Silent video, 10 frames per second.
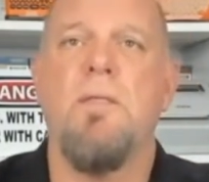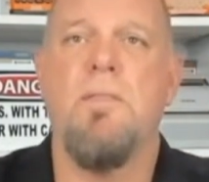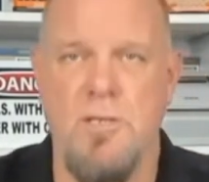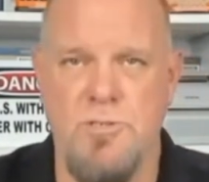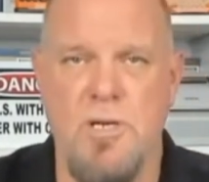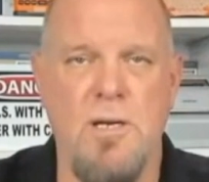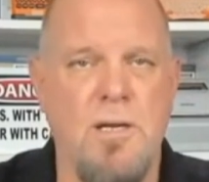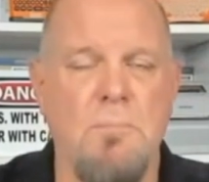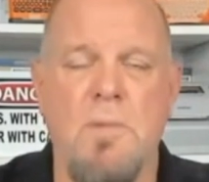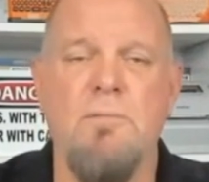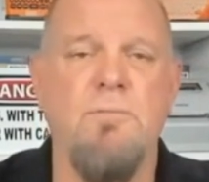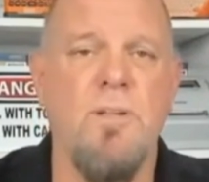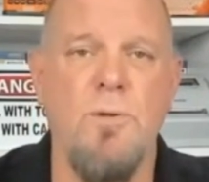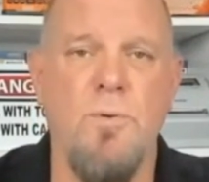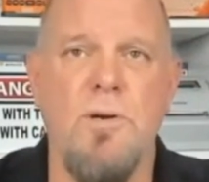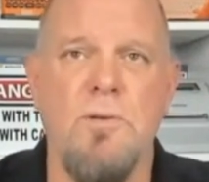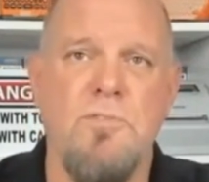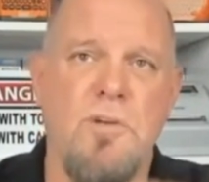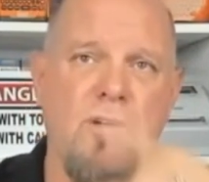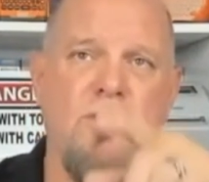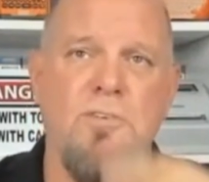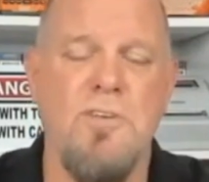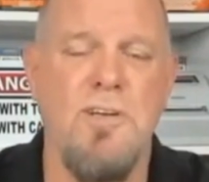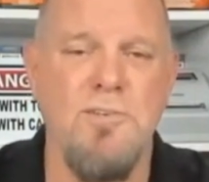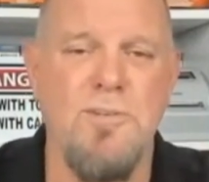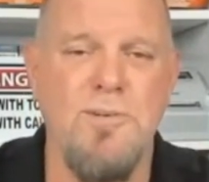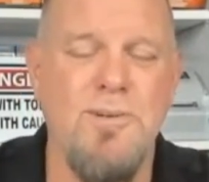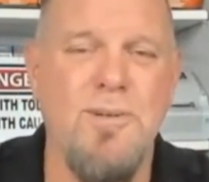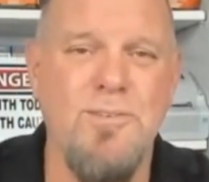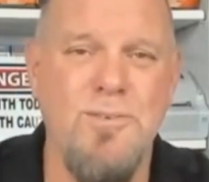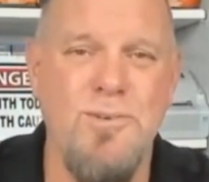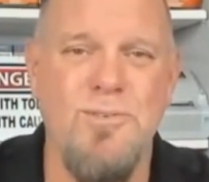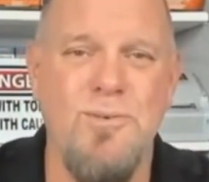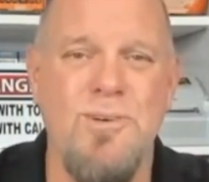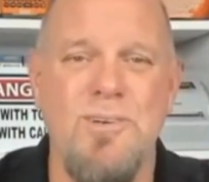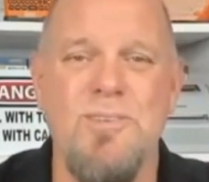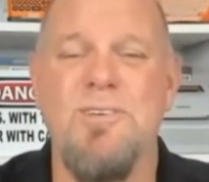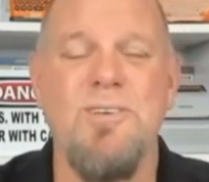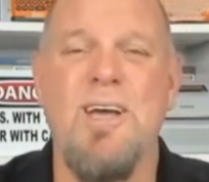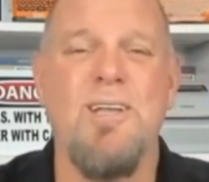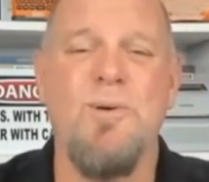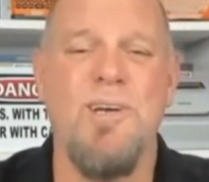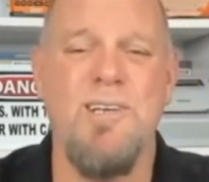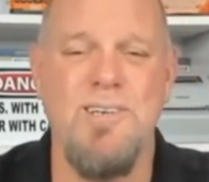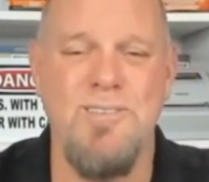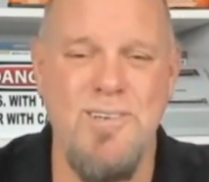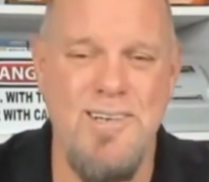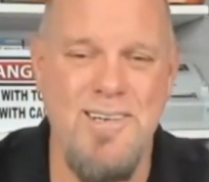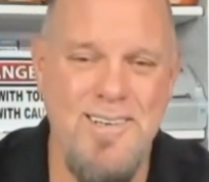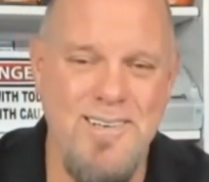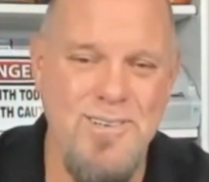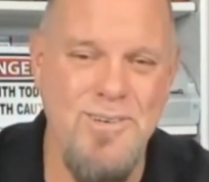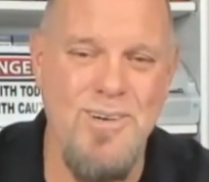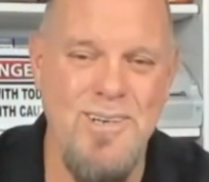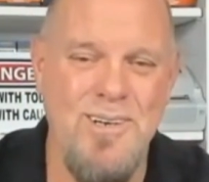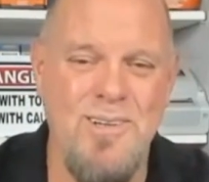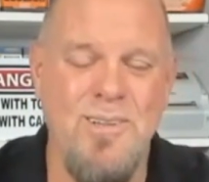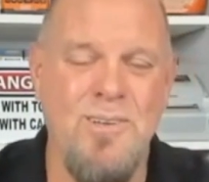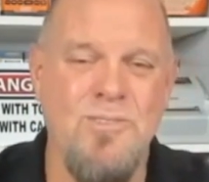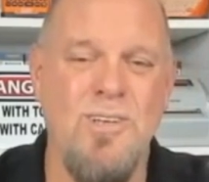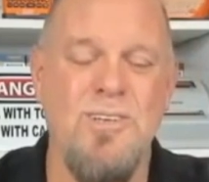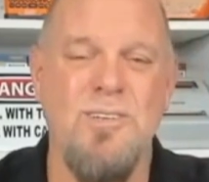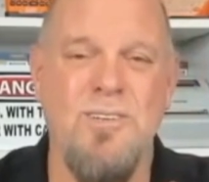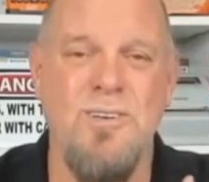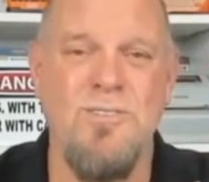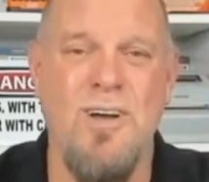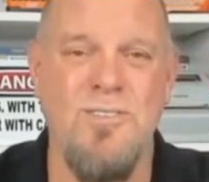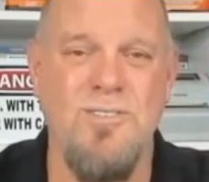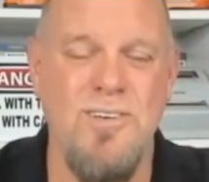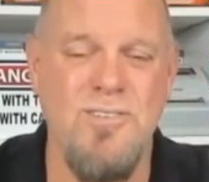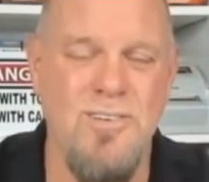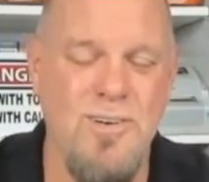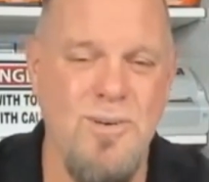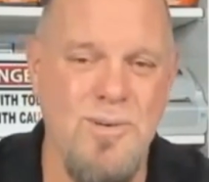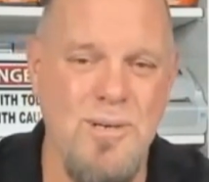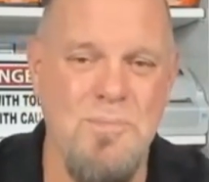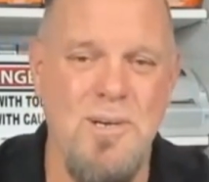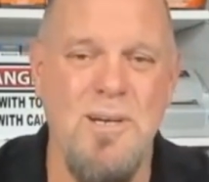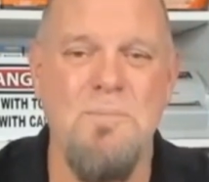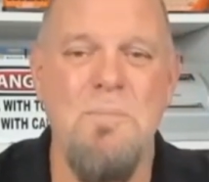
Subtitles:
Thanks, Chuck. I'm full of words. Chuck just said he's learning all sorts of words. You got no idea, Chuck. So I'll send you the Todd's dictionary when I'm done.